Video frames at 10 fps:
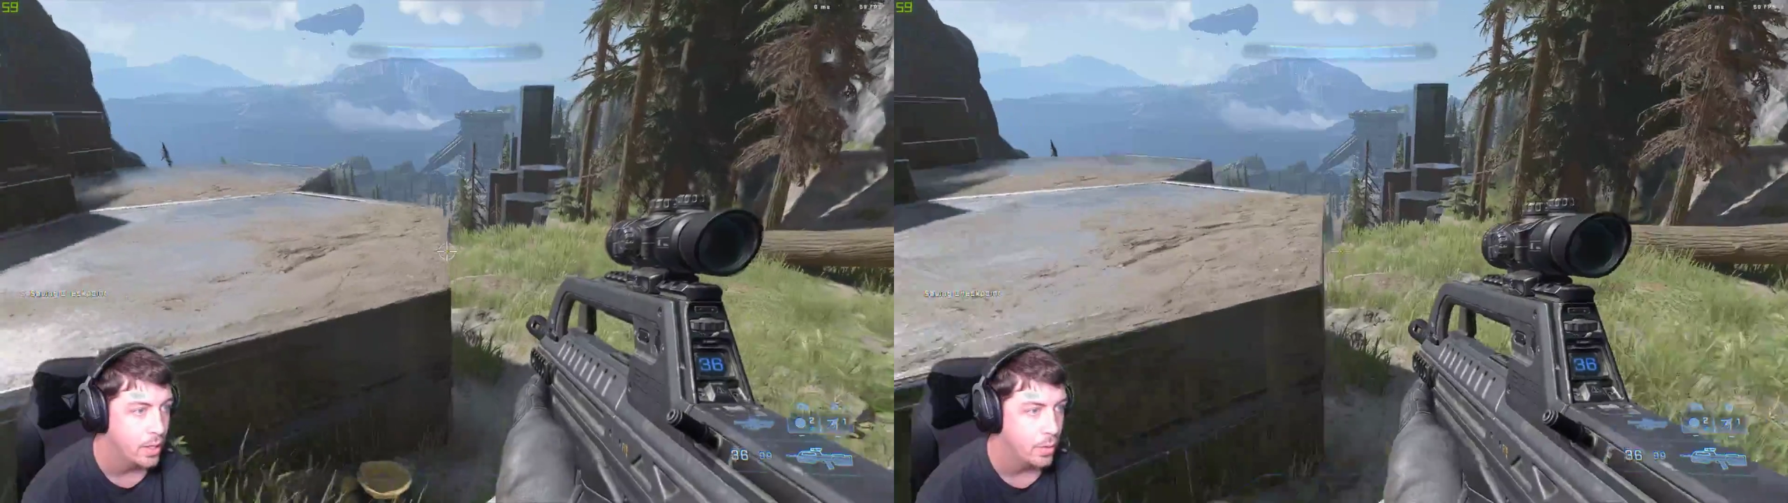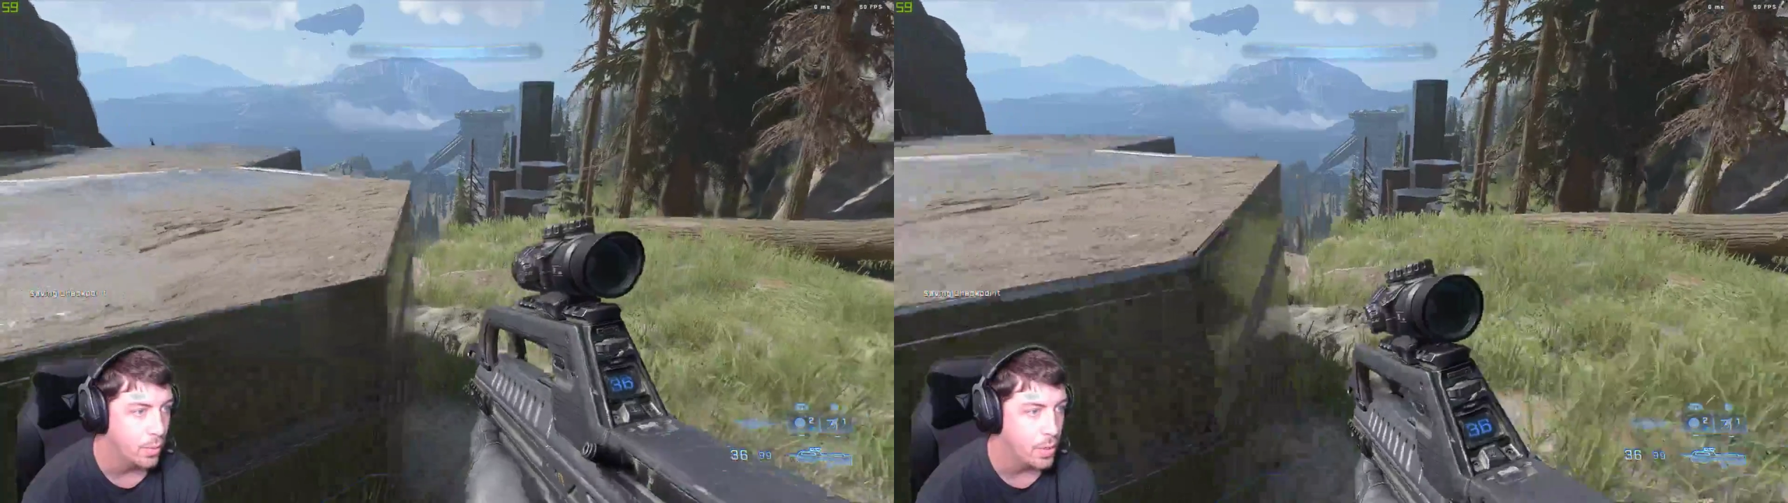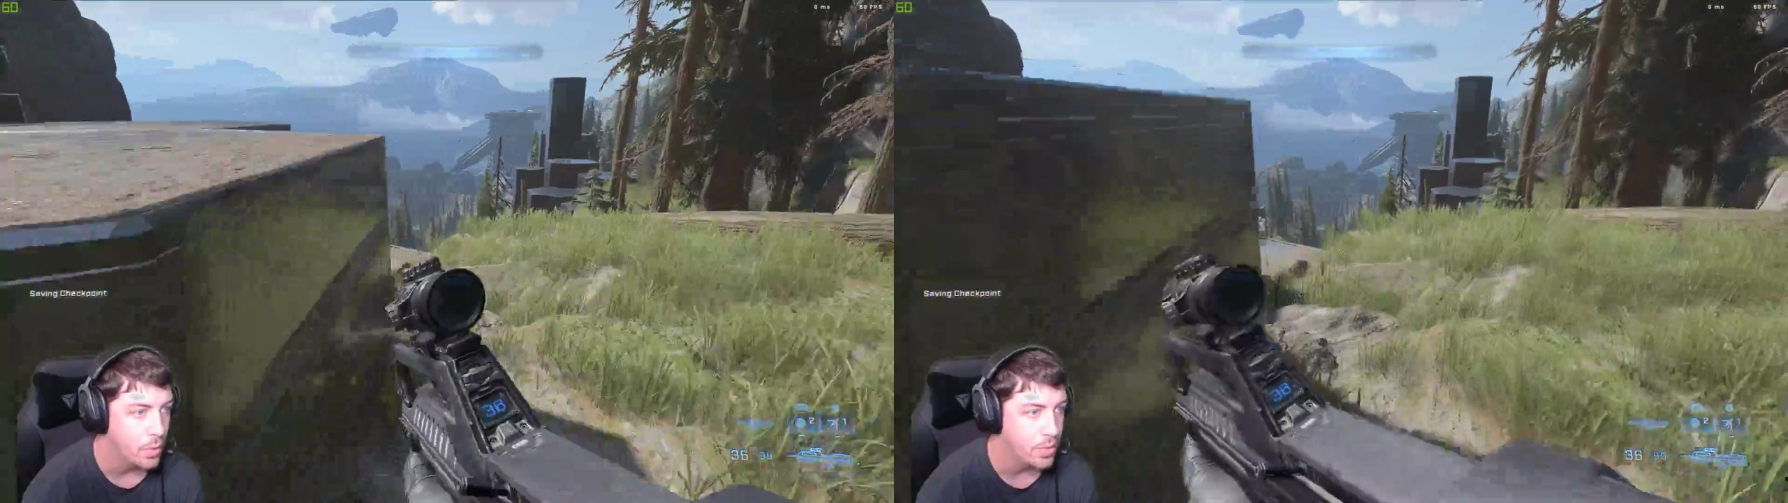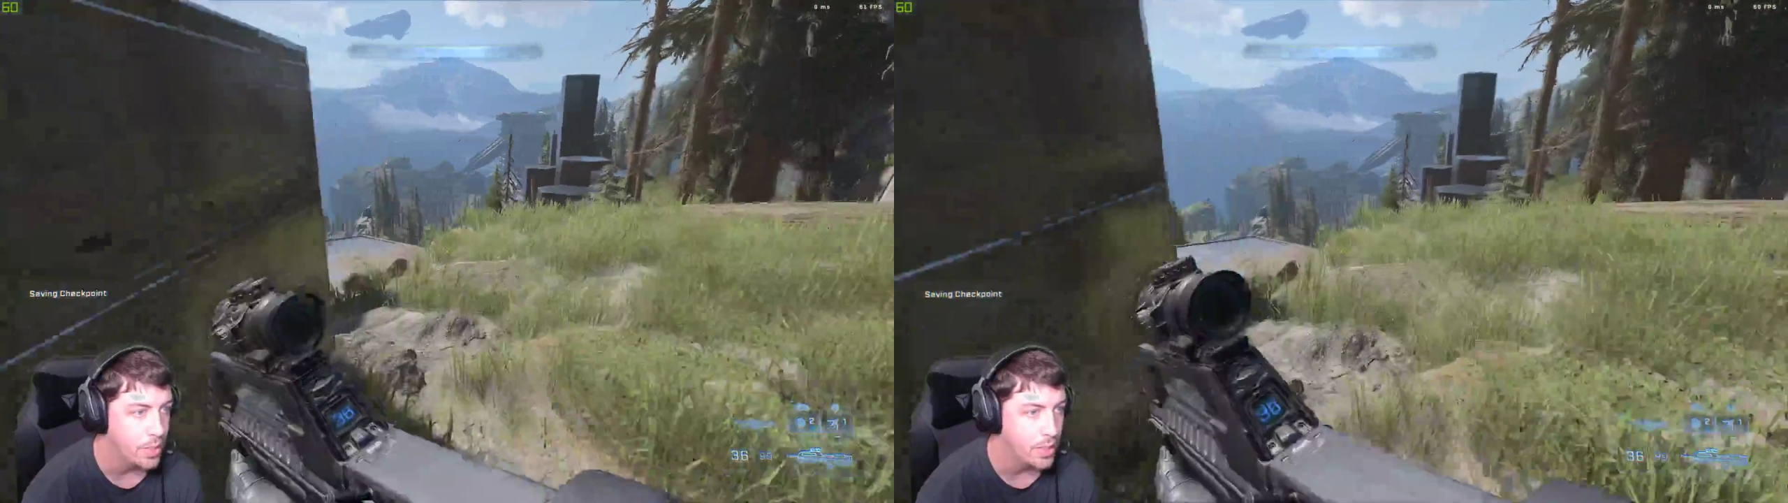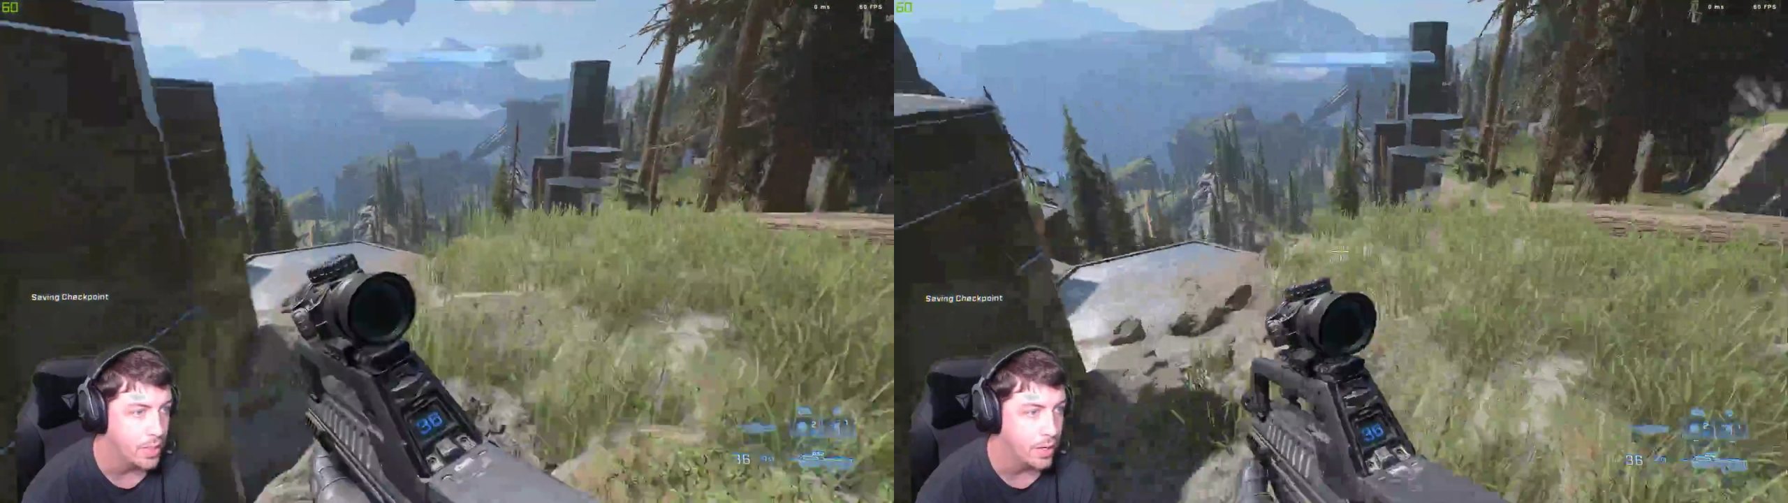When you see
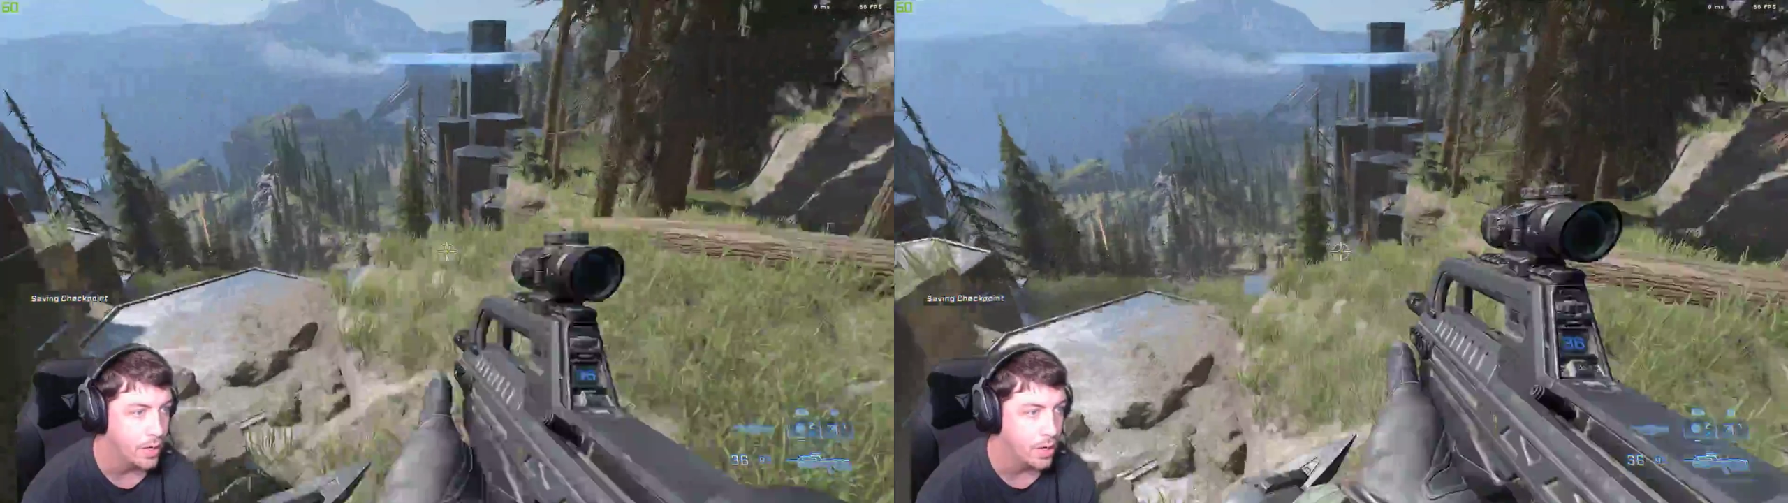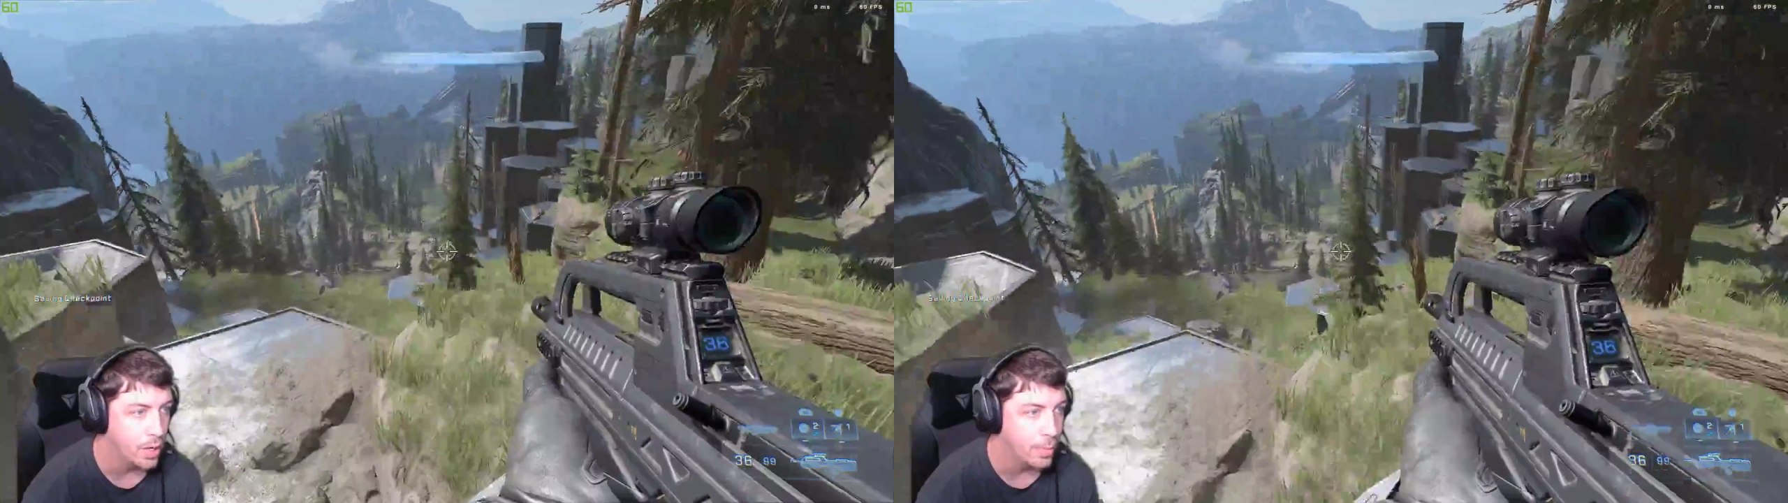this area, you're going